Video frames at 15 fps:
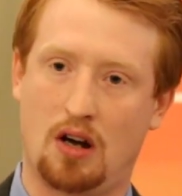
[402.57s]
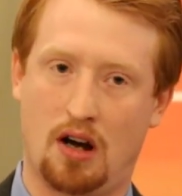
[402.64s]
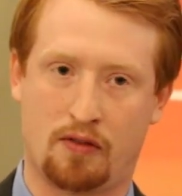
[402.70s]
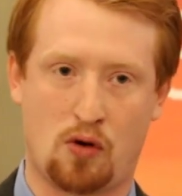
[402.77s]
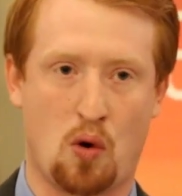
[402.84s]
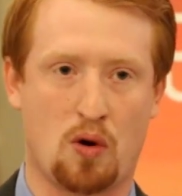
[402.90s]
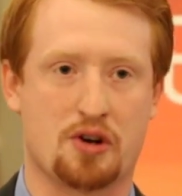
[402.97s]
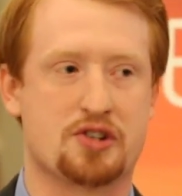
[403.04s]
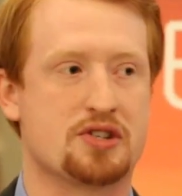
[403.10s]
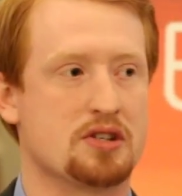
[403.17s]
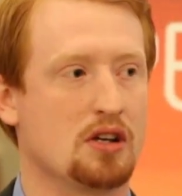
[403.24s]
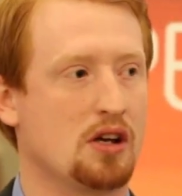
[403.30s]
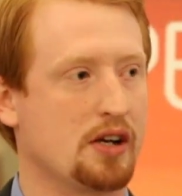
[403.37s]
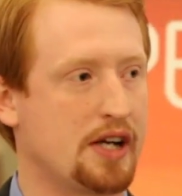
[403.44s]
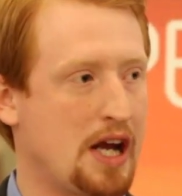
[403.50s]
of
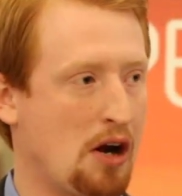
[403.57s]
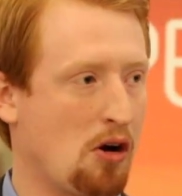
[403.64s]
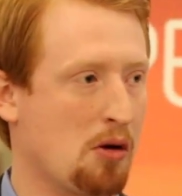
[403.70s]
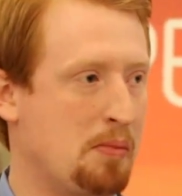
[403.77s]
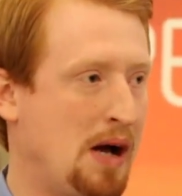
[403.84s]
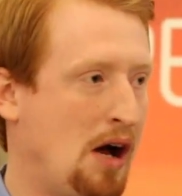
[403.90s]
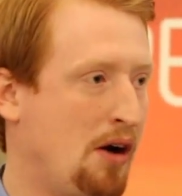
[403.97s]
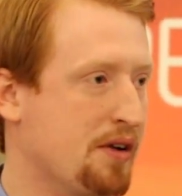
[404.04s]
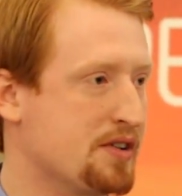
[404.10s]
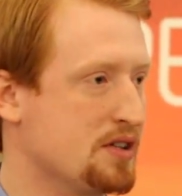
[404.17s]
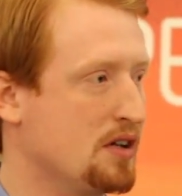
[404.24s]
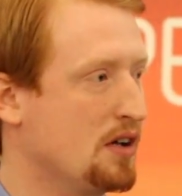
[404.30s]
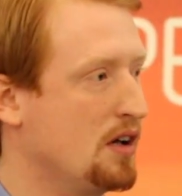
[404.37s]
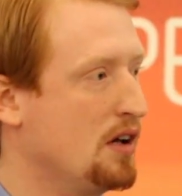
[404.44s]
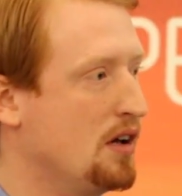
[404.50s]
course, care about
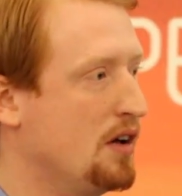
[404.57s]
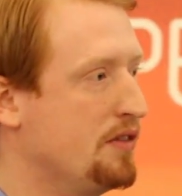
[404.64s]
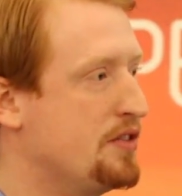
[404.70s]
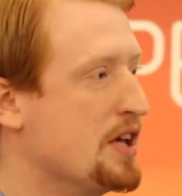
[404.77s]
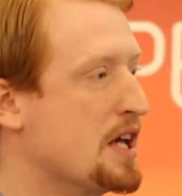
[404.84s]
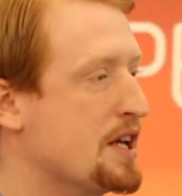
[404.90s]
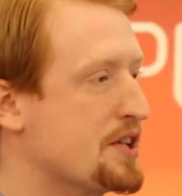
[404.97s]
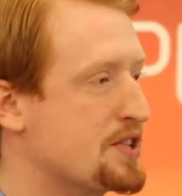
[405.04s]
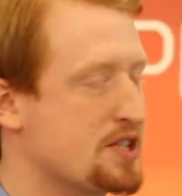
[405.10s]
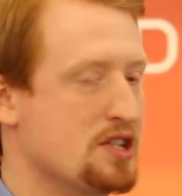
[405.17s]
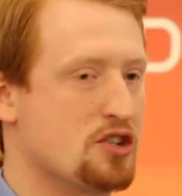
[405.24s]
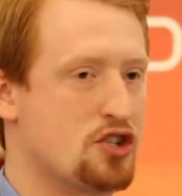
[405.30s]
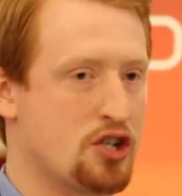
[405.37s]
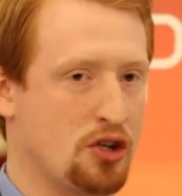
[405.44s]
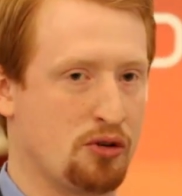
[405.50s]
the
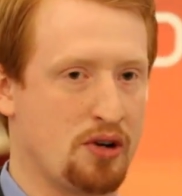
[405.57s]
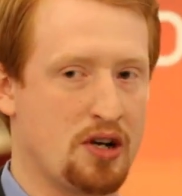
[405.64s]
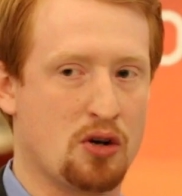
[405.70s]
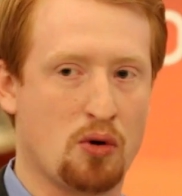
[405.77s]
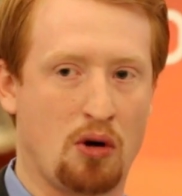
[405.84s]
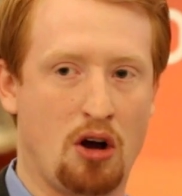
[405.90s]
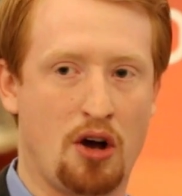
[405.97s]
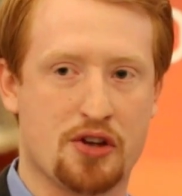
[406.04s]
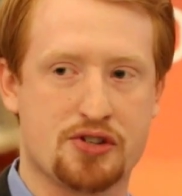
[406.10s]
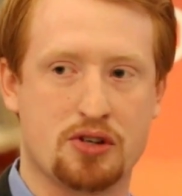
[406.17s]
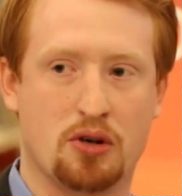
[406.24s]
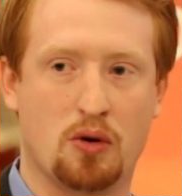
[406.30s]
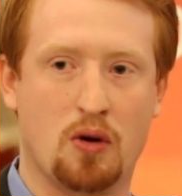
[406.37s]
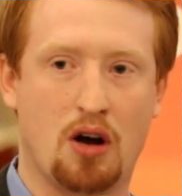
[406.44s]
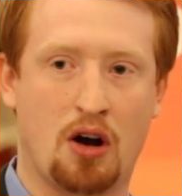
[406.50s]
innocent children who are
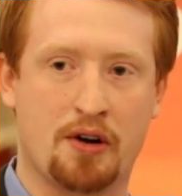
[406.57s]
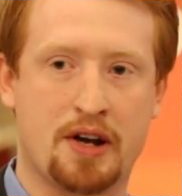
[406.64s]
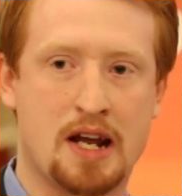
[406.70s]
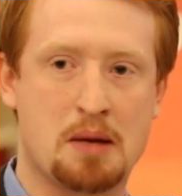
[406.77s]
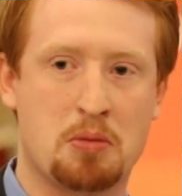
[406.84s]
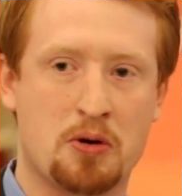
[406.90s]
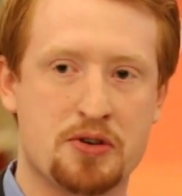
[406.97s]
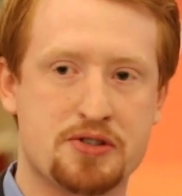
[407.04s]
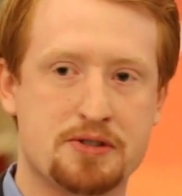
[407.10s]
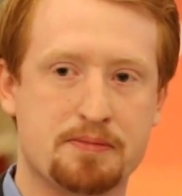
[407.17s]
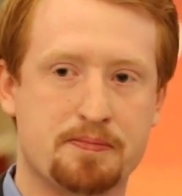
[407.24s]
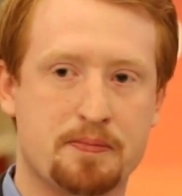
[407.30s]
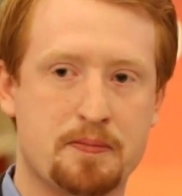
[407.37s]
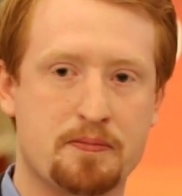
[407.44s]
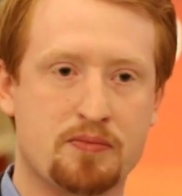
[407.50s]
also our neighbors.
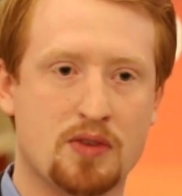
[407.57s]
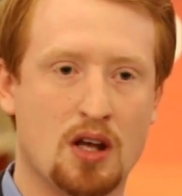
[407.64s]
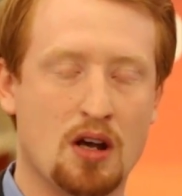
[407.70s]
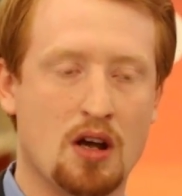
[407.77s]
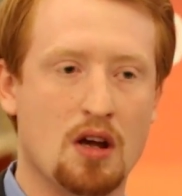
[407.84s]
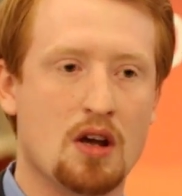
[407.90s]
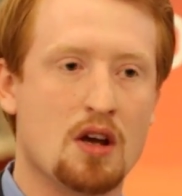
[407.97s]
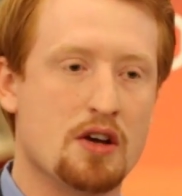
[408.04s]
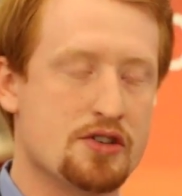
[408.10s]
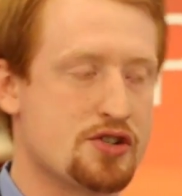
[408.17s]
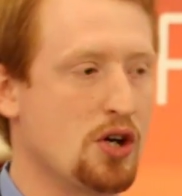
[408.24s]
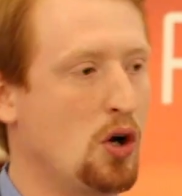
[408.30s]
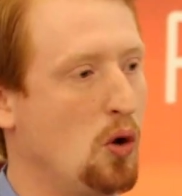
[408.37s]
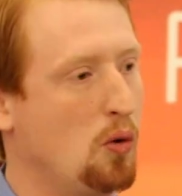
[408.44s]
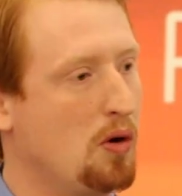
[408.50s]

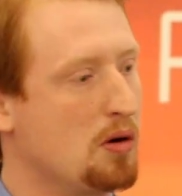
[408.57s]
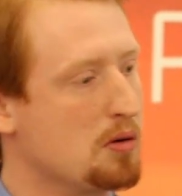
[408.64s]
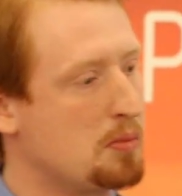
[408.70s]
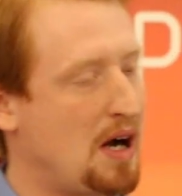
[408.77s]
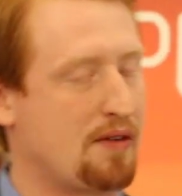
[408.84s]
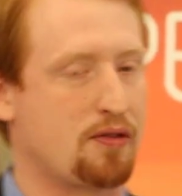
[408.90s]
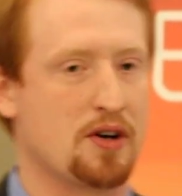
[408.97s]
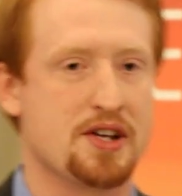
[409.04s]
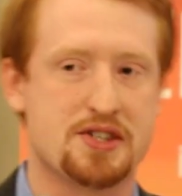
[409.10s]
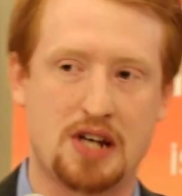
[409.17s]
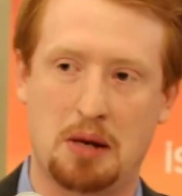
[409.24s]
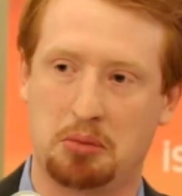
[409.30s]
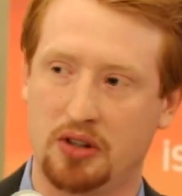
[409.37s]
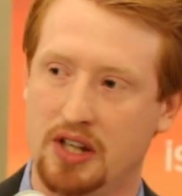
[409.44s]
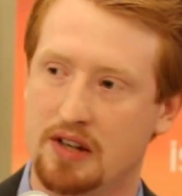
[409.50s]
So, my friends,
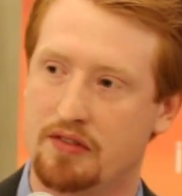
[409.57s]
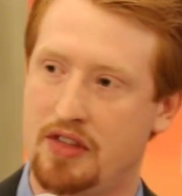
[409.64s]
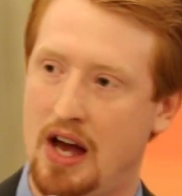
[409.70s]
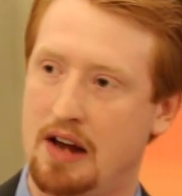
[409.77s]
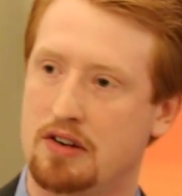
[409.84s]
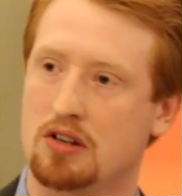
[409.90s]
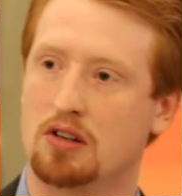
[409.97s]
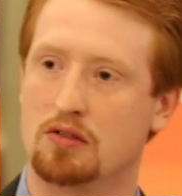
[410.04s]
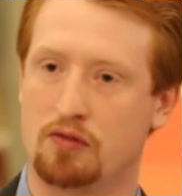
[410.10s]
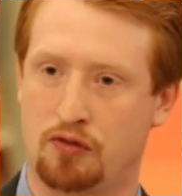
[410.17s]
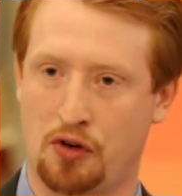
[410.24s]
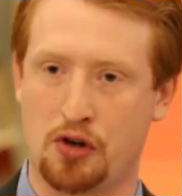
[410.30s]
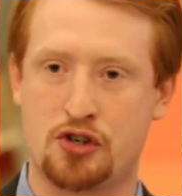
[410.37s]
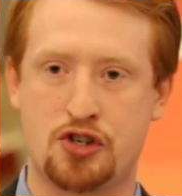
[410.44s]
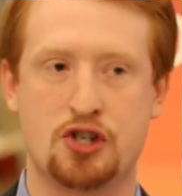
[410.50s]
I believe that
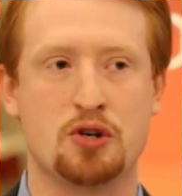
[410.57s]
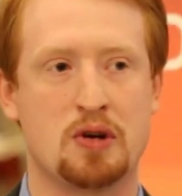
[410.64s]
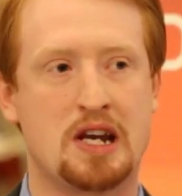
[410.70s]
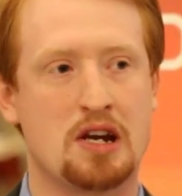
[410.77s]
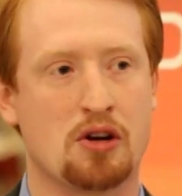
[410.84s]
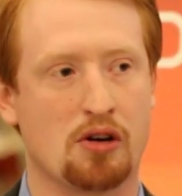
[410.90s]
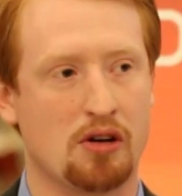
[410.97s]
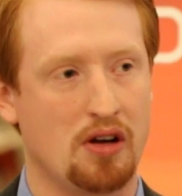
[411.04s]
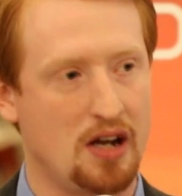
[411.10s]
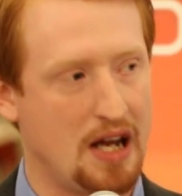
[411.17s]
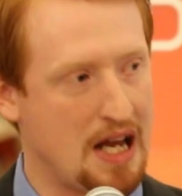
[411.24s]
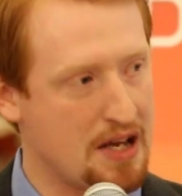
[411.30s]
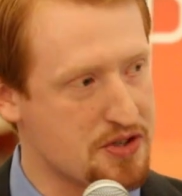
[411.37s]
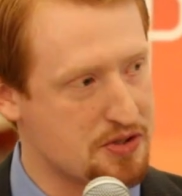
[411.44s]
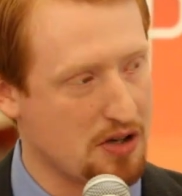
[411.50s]
virtue here
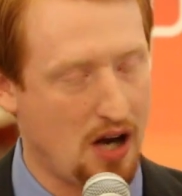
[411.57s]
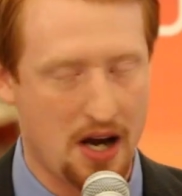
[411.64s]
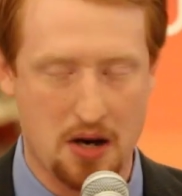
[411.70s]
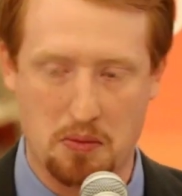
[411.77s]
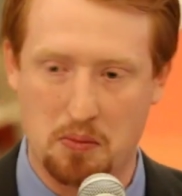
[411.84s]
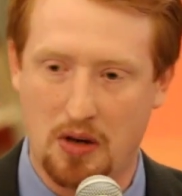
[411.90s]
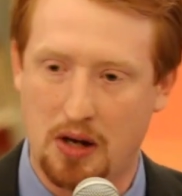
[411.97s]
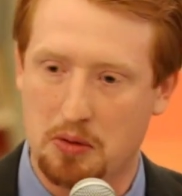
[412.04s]
is a